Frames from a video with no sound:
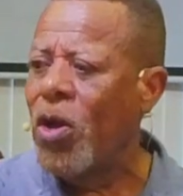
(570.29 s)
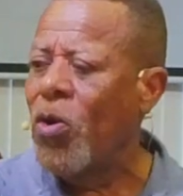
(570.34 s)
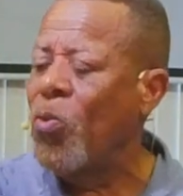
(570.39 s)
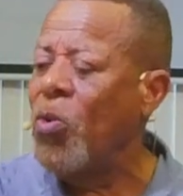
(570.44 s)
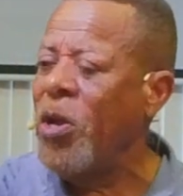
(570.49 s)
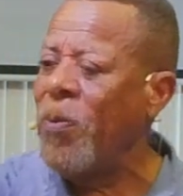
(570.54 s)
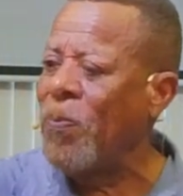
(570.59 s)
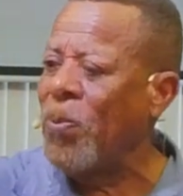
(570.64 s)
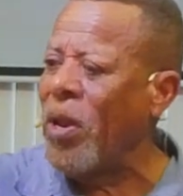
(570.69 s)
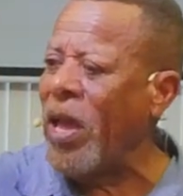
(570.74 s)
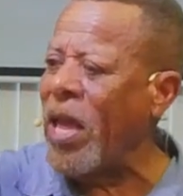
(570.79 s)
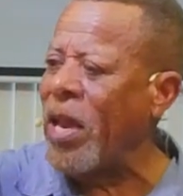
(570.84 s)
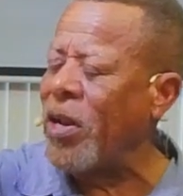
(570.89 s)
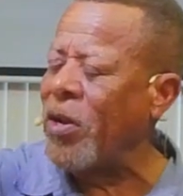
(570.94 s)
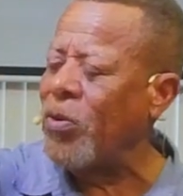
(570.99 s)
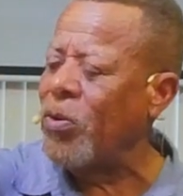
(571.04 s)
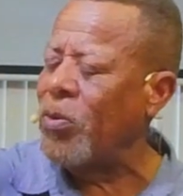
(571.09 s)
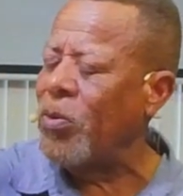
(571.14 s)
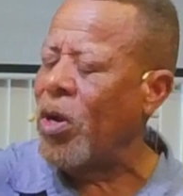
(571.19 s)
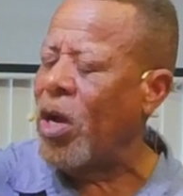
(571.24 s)
We
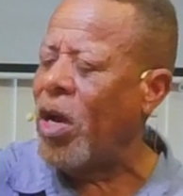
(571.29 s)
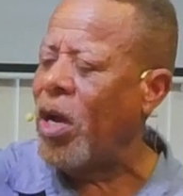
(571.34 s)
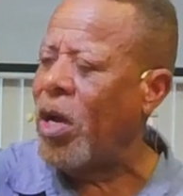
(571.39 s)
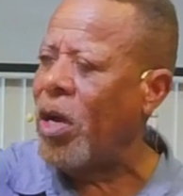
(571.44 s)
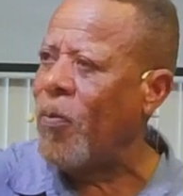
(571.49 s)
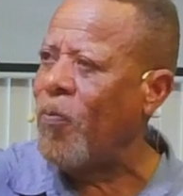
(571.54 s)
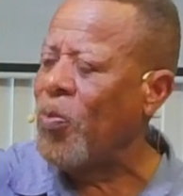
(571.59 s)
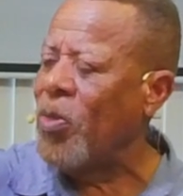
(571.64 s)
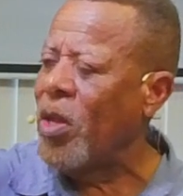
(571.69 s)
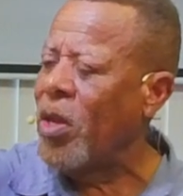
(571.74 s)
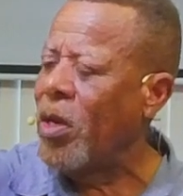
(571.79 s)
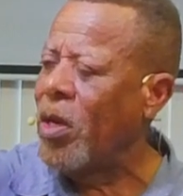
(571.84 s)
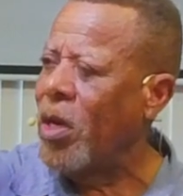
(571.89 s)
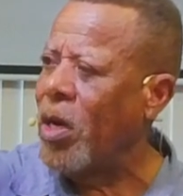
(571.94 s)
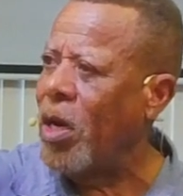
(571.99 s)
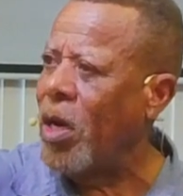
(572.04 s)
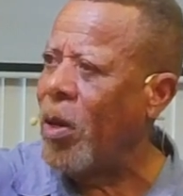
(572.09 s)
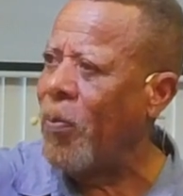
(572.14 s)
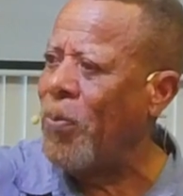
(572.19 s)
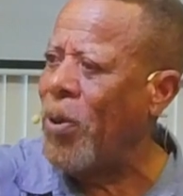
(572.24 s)
planted uh,
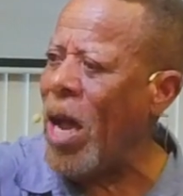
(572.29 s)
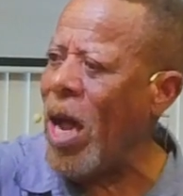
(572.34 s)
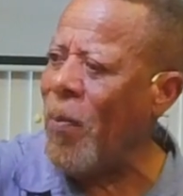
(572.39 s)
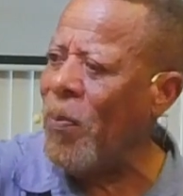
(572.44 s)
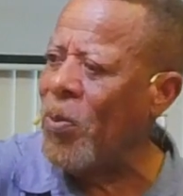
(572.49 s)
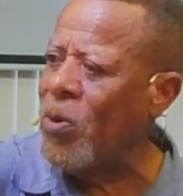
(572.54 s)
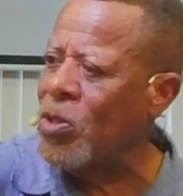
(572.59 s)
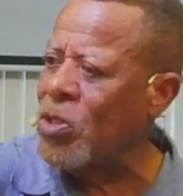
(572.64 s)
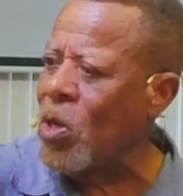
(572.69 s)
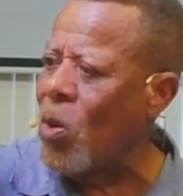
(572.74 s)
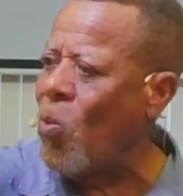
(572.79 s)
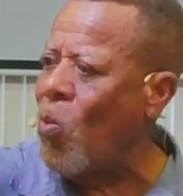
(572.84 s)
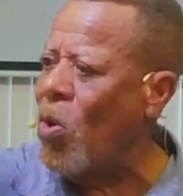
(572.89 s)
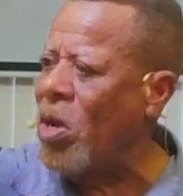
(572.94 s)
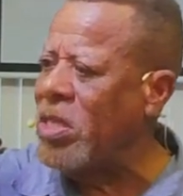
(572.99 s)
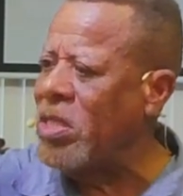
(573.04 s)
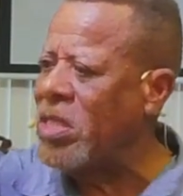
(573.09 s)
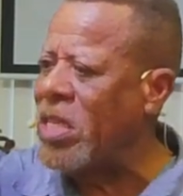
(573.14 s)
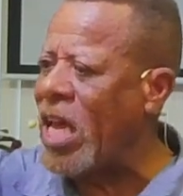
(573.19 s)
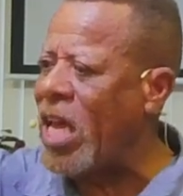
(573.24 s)
uh, poplars on
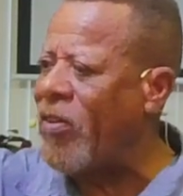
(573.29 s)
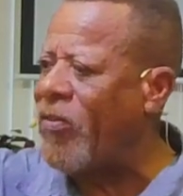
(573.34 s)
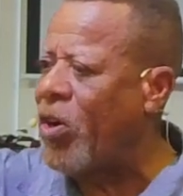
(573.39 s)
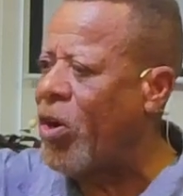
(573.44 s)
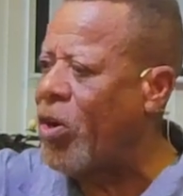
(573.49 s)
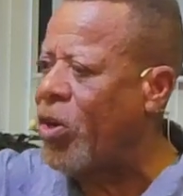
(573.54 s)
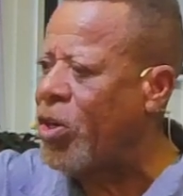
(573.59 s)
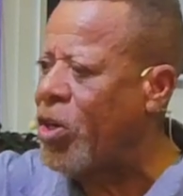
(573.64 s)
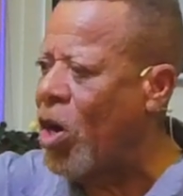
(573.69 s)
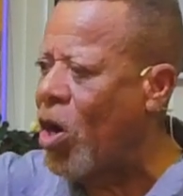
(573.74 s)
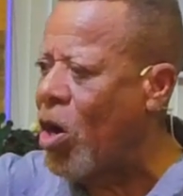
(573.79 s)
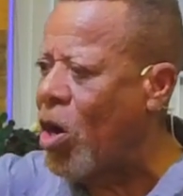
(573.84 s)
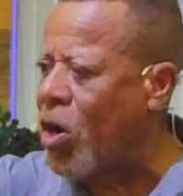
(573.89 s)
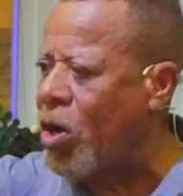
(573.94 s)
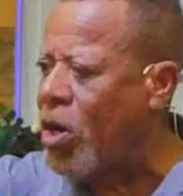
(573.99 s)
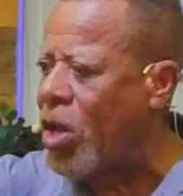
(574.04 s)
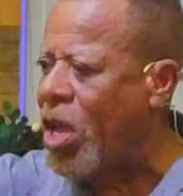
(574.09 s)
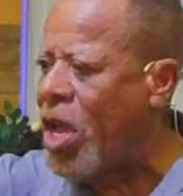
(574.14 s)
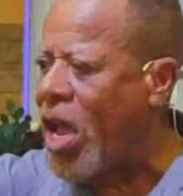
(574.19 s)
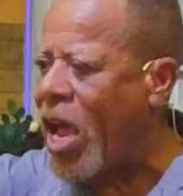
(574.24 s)
one side of our
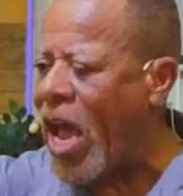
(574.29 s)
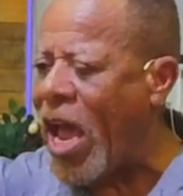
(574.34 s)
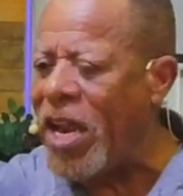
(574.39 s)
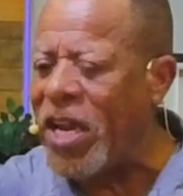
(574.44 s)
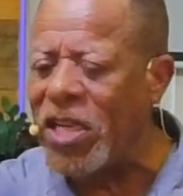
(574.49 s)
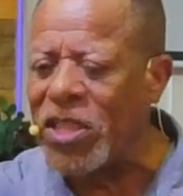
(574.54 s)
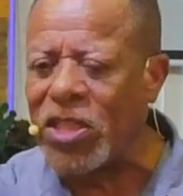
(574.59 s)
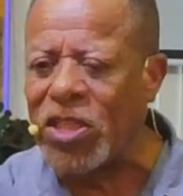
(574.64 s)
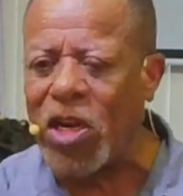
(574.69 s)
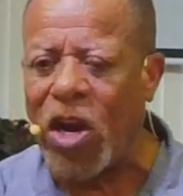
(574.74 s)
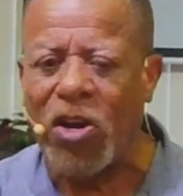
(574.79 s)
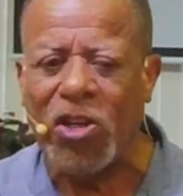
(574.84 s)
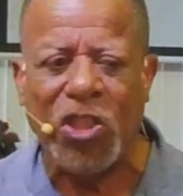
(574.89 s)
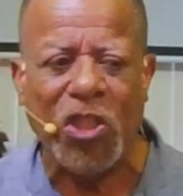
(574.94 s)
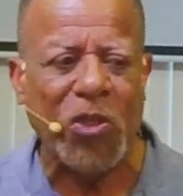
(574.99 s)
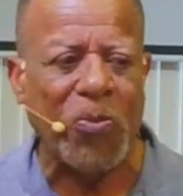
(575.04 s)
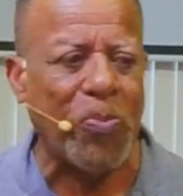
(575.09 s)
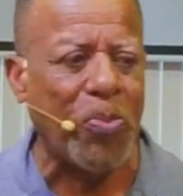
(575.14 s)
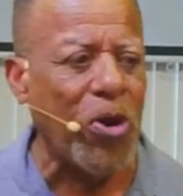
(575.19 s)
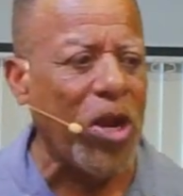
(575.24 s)
yard, and it starts
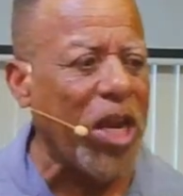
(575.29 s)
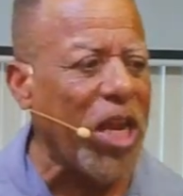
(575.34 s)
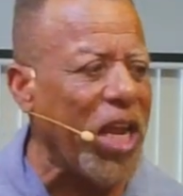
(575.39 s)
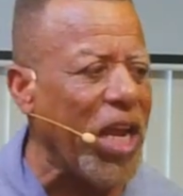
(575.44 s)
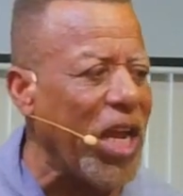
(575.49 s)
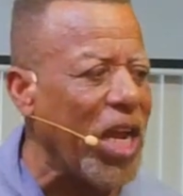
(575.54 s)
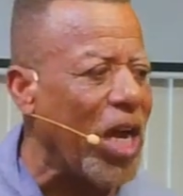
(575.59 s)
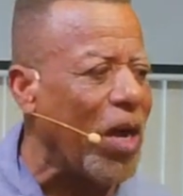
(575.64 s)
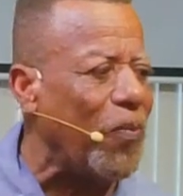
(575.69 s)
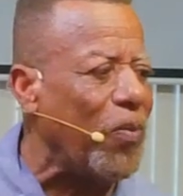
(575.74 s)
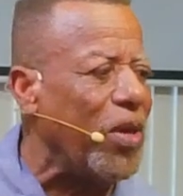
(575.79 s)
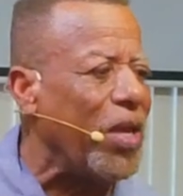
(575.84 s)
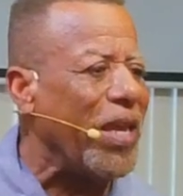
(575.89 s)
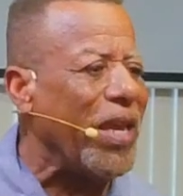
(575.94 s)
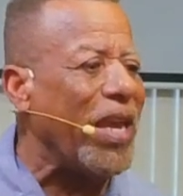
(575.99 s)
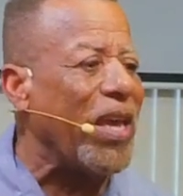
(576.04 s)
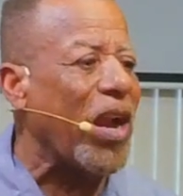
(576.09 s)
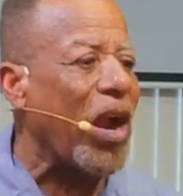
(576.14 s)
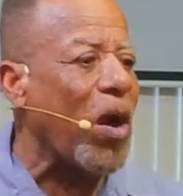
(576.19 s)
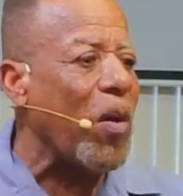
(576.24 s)
springing up
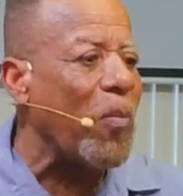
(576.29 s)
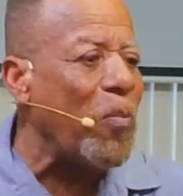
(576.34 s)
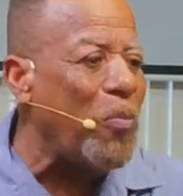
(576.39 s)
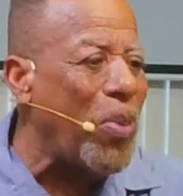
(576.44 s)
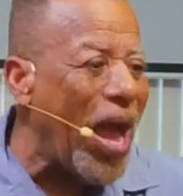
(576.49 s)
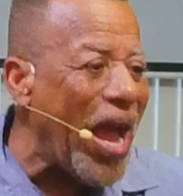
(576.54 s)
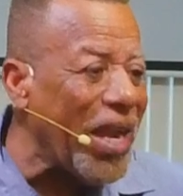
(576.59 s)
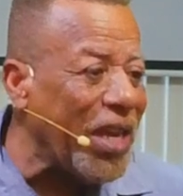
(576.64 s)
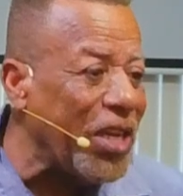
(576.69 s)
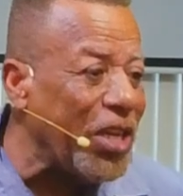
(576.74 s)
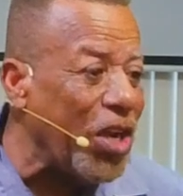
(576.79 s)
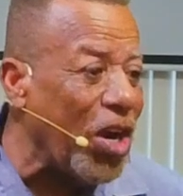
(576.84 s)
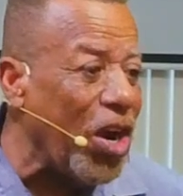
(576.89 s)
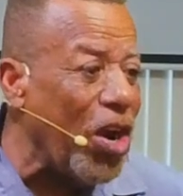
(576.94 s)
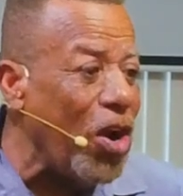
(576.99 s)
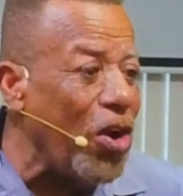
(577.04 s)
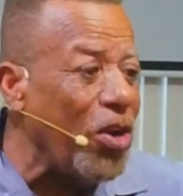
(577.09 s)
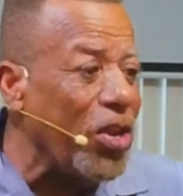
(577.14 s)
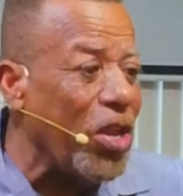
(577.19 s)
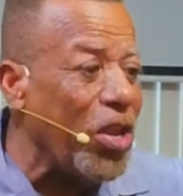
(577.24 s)
in our
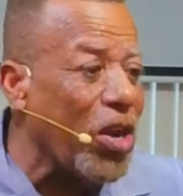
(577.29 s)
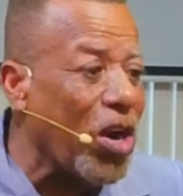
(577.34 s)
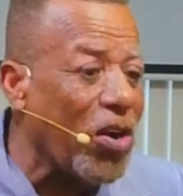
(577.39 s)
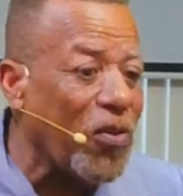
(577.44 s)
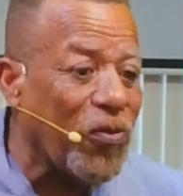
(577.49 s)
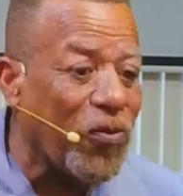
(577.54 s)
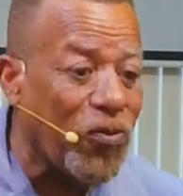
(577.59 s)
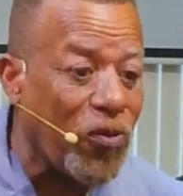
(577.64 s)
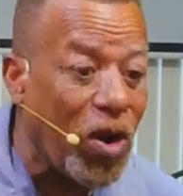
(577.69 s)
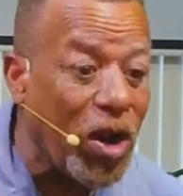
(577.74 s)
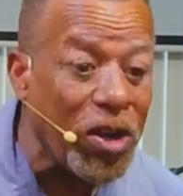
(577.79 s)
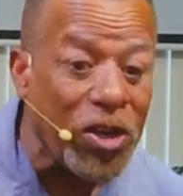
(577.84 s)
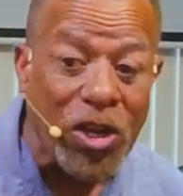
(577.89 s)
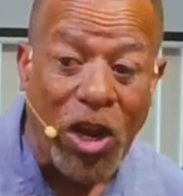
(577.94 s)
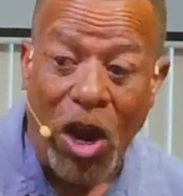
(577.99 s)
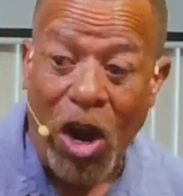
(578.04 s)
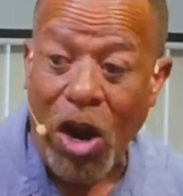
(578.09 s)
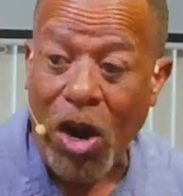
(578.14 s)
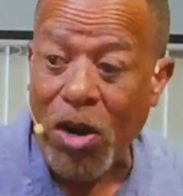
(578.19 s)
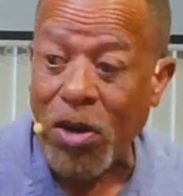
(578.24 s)
backyard, in our front
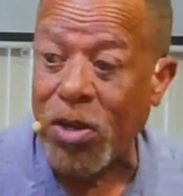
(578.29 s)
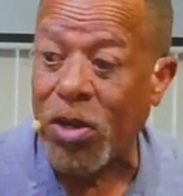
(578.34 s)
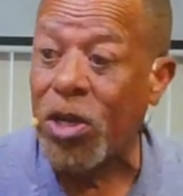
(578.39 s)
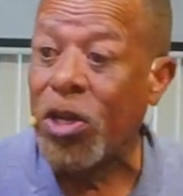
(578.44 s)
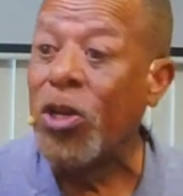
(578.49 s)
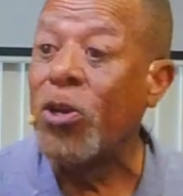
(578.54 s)
yard,